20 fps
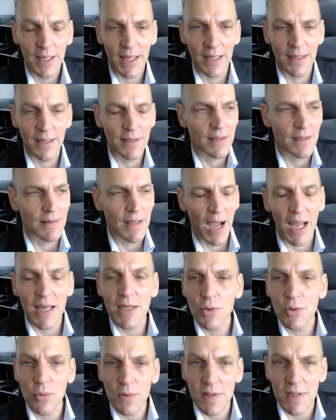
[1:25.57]
And I
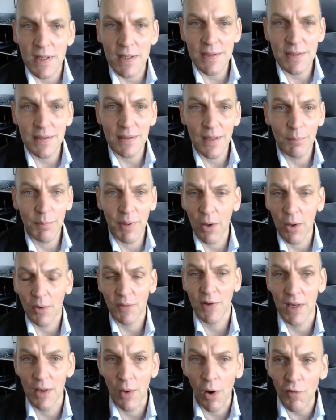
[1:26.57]
do this
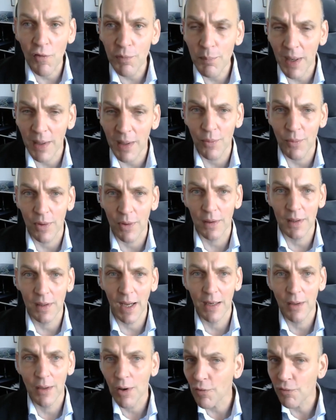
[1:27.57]
because I love my work.
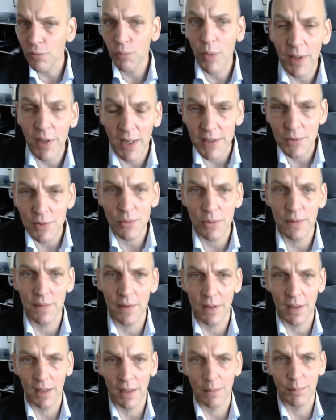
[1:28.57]
I love what I do in
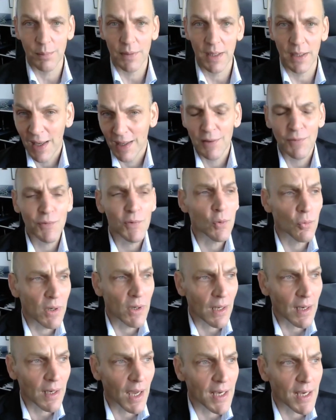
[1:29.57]
the work. And if you
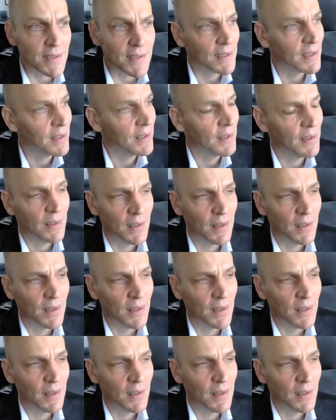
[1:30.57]
realize,